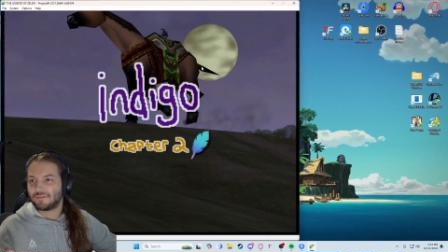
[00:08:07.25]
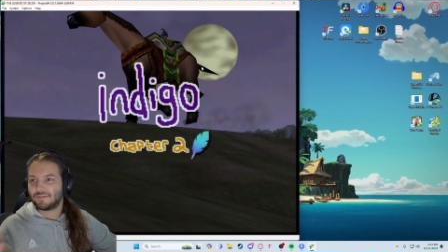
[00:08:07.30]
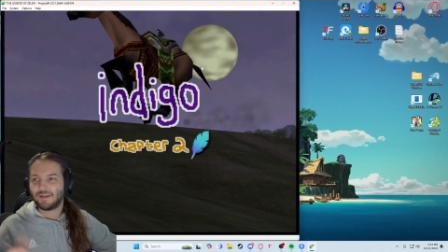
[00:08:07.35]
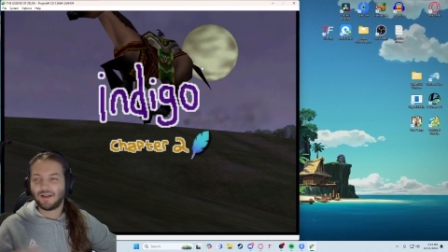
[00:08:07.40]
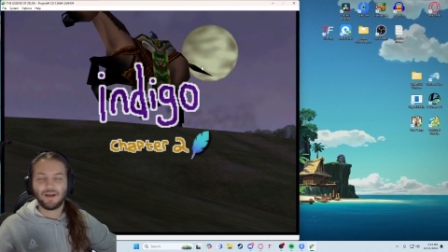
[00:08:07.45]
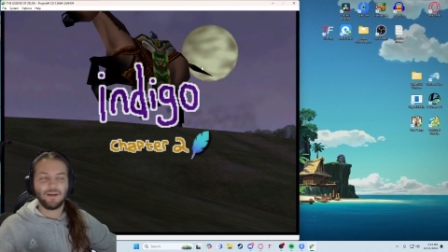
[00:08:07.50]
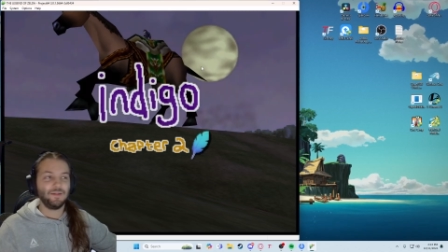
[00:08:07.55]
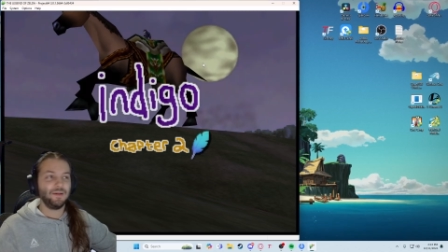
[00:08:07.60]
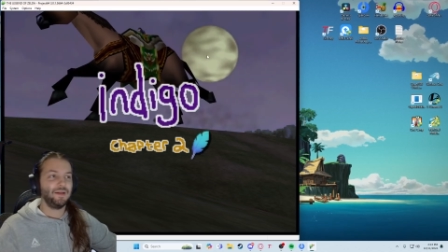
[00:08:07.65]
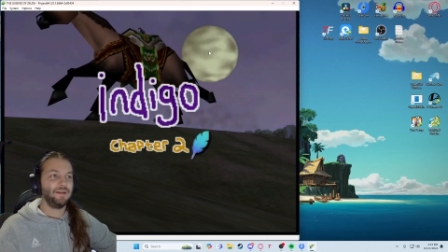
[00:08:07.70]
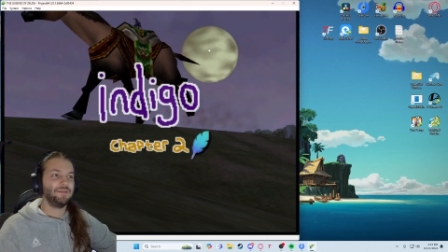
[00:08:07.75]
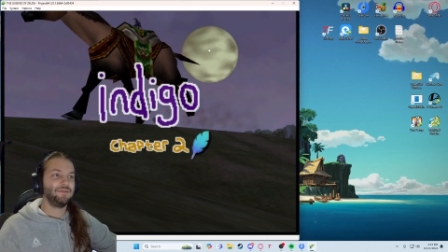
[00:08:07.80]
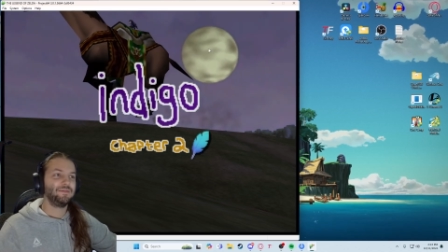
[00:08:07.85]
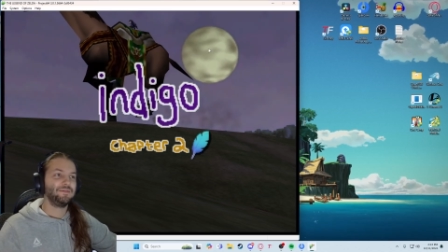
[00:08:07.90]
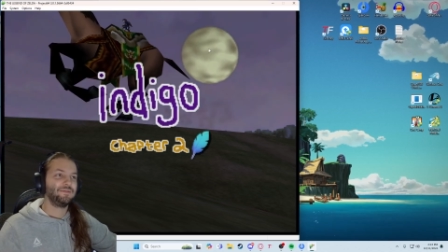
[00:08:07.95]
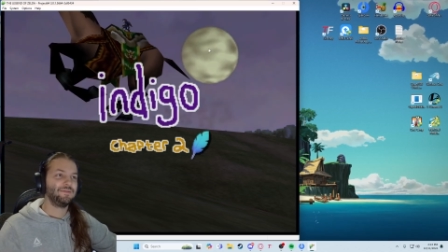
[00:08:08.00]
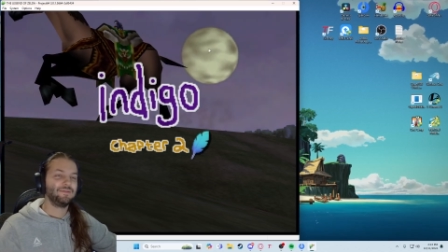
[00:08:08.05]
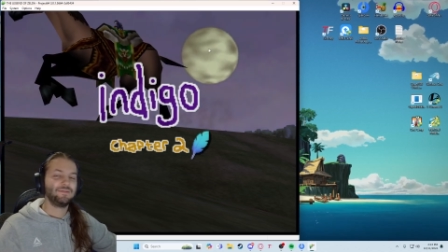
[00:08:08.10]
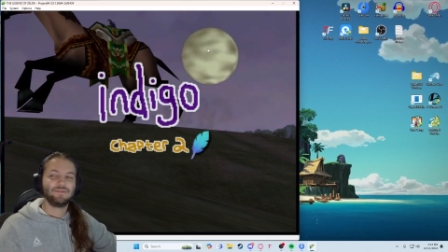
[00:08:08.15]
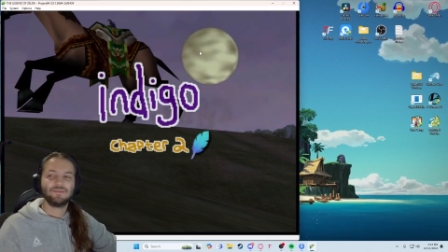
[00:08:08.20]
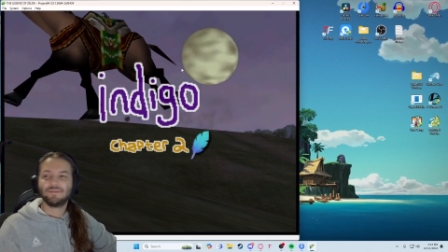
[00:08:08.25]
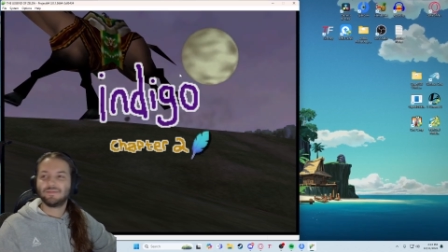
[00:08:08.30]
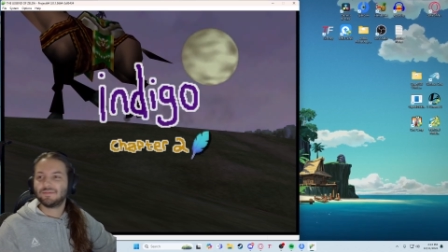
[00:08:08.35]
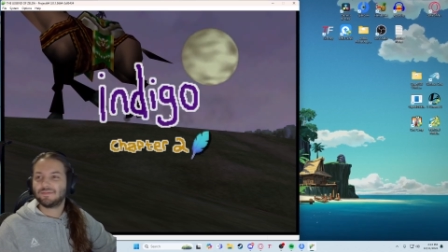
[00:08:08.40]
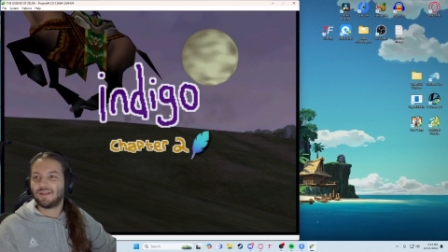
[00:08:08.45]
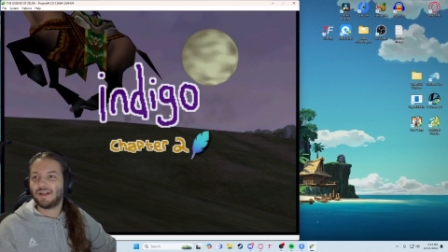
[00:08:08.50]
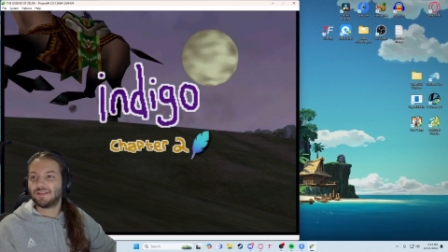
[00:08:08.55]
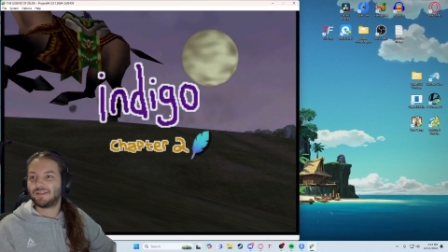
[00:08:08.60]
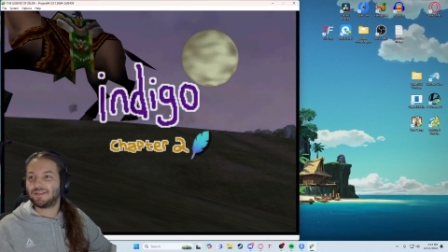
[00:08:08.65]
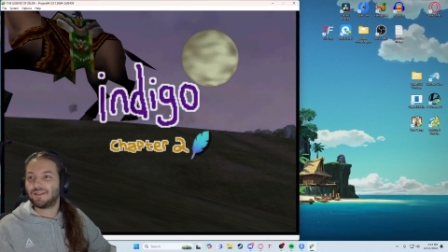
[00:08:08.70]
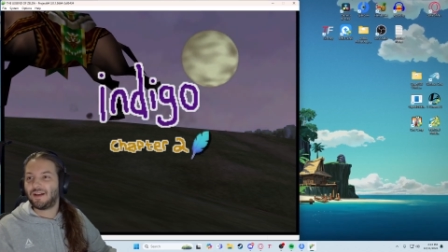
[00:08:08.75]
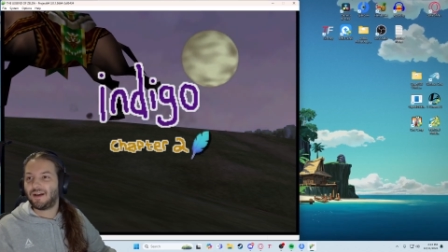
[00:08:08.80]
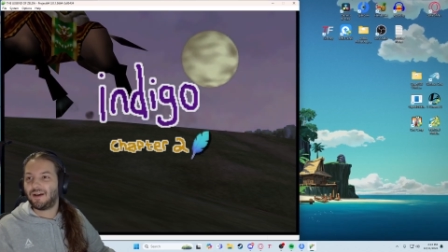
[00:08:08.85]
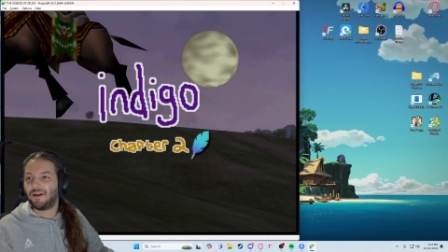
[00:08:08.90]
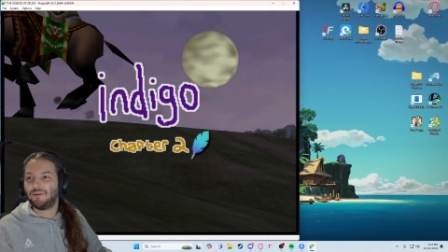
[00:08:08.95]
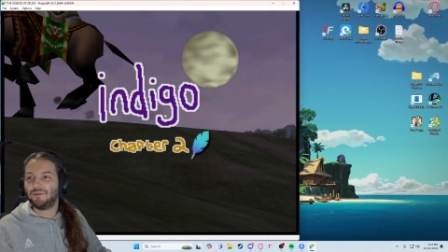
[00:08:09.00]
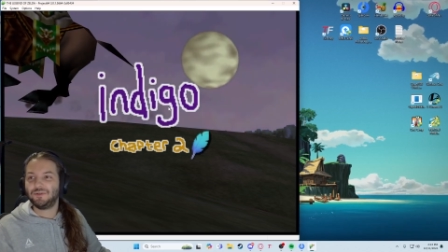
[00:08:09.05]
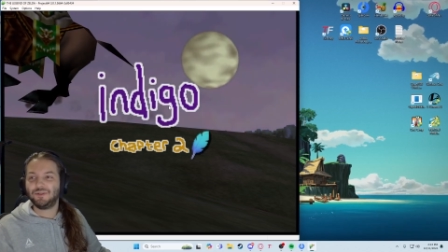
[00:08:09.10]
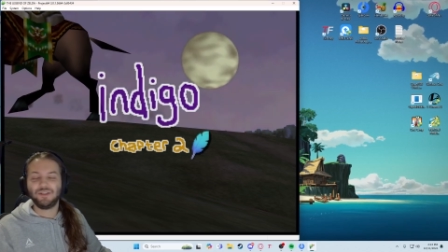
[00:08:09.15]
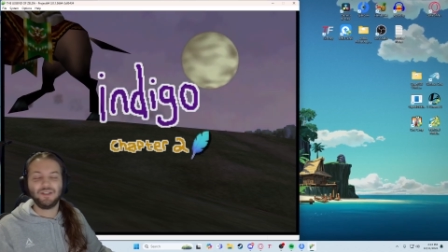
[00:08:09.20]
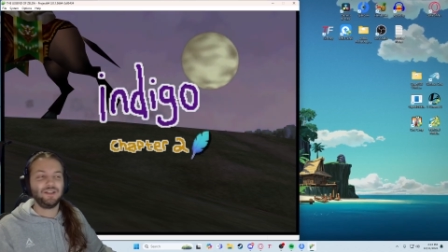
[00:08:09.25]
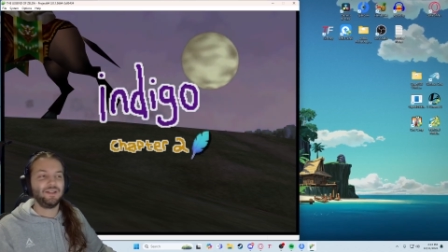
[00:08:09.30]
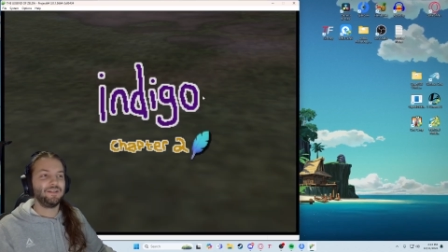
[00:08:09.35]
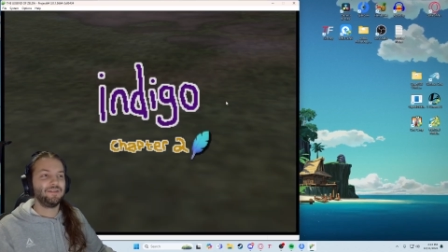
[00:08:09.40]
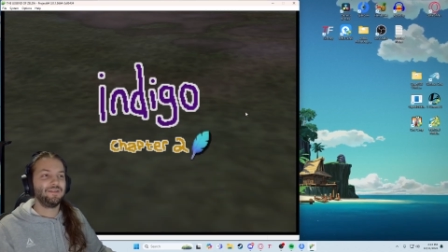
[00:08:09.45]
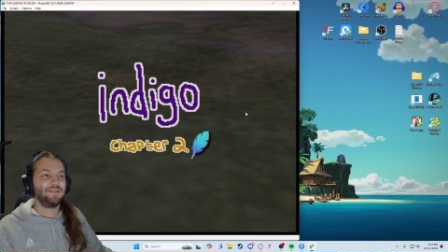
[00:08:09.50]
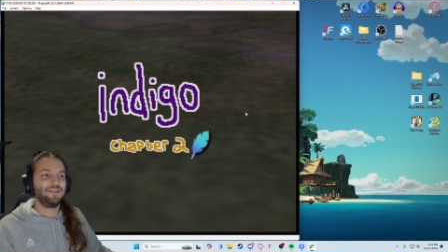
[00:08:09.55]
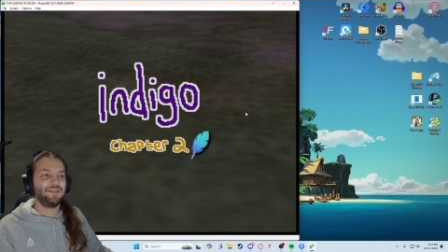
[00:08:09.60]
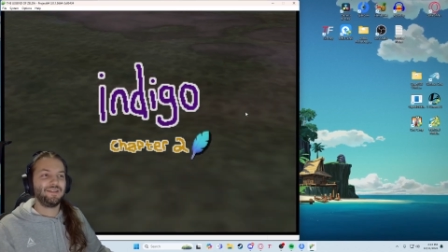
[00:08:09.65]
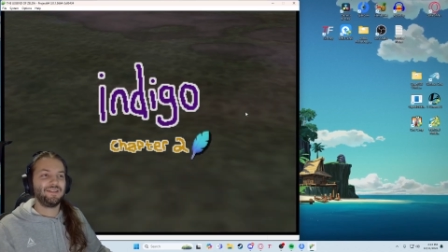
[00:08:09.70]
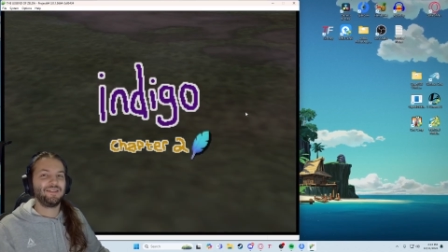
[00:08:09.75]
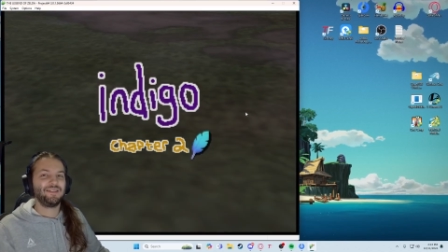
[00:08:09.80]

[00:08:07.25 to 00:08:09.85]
I mean, that's not OG.